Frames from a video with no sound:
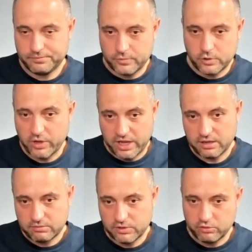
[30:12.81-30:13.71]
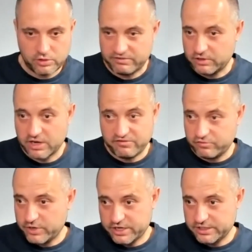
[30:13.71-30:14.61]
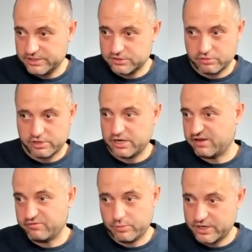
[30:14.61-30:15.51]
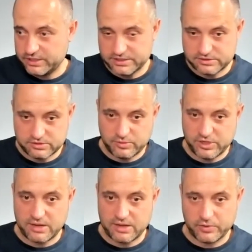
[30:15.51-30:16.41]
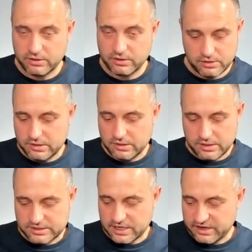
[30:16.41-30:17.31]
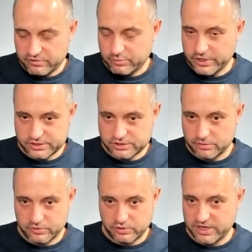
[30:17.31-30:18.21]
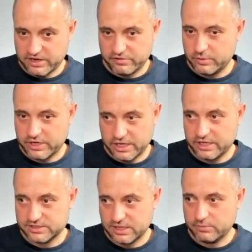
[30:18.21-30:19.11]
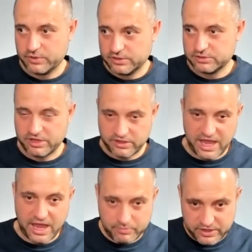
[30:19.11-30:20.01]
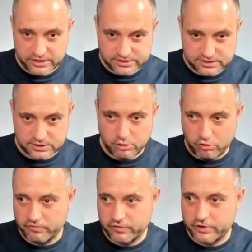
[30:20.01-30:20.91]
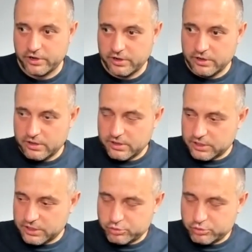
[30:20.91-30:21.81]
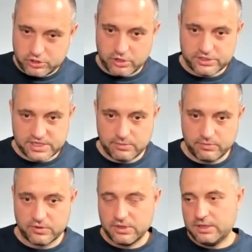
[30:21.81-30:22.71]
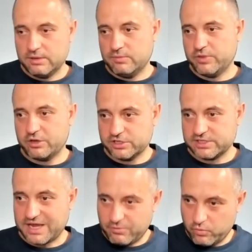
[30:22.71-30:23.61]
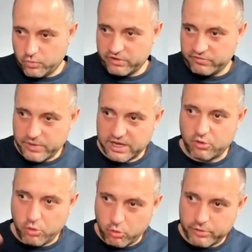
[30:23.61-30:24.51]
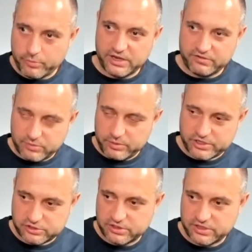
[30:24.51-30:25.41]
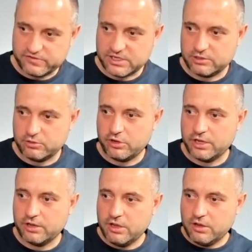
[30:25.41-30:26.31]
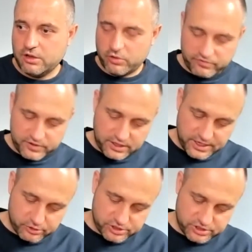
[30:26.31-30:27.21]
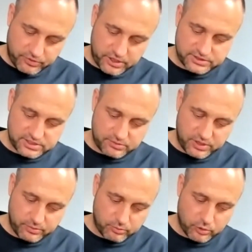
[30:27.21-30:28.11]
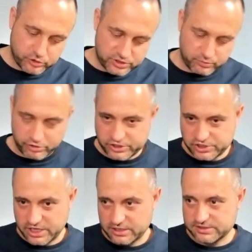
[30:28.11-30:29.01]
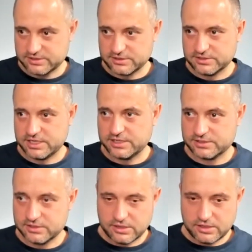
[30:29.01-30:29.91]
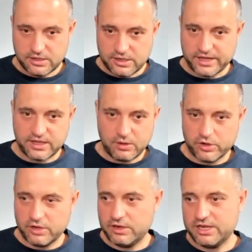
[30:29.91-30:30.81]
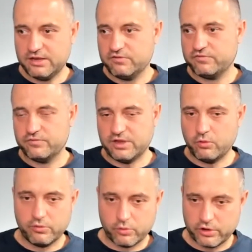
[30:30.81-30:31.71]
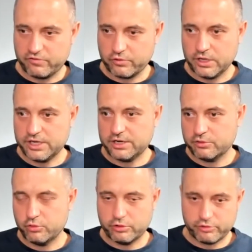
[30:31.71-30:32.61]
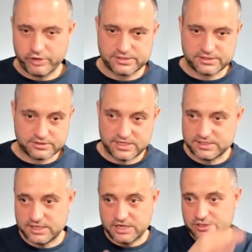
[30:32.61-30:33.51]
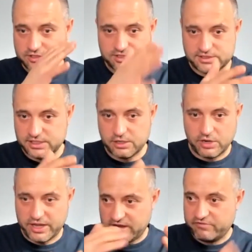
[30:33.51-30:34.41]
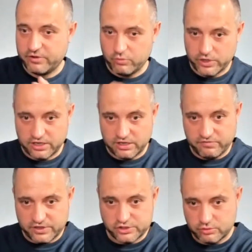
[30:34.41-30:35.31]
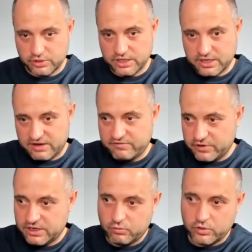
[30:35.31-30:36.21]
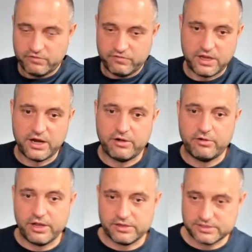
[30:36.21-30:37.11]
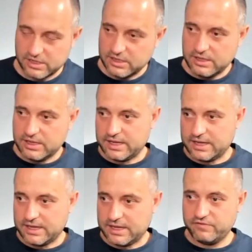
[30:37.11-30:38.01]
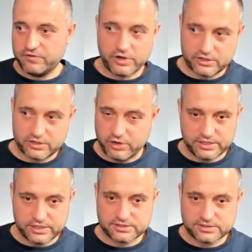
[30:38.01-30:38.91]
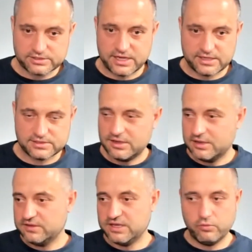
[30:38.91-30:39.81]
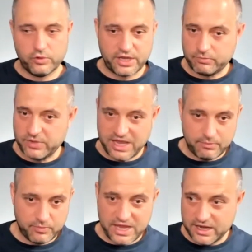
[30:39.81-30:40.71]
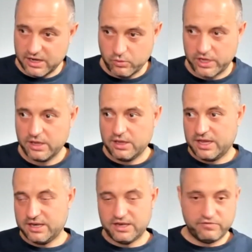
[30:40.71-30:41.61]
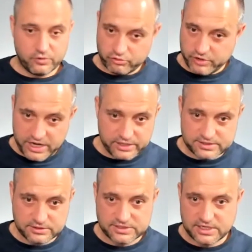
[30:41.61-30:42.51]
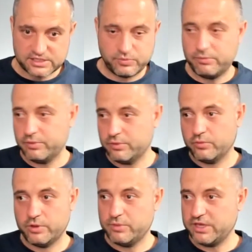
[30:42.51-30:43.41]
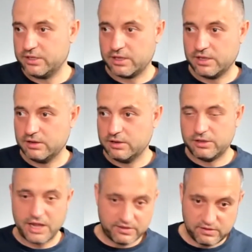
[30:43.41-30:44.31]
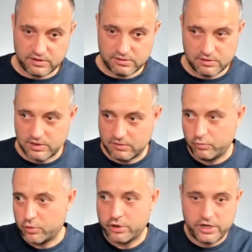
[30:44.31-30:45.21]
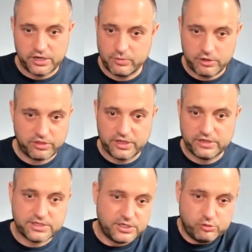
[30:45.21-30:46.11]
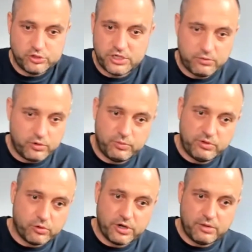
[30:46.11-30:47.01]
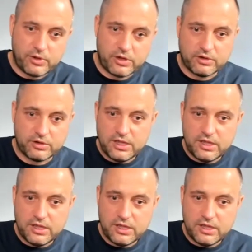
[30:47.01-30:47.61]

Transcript: Okay, and not everybody needs to agree, not everybody needs to be happy. It's not everybody's job to make everybody else happy. So I think happiness is an overused concept, because one of my core beliefs, maybe I should have said earlier, one of the leadership things that people most appreciate is success. Like they want to lead, they want to work for a leader who creates success, not just the CEO, like everyone individually in every one of the areas. And if you're not creating success, team will not be happy anyway. And if you're creating success, people will be not worried about things that usually would be worried about.